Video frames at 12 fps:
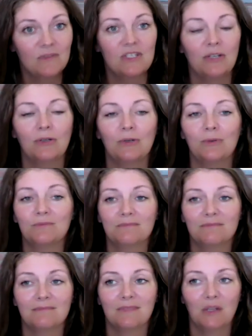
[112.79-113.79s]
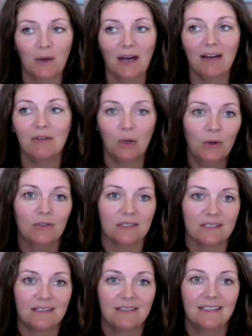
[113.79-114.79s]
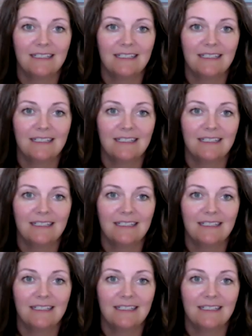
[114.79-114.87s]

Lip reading: so you have holes.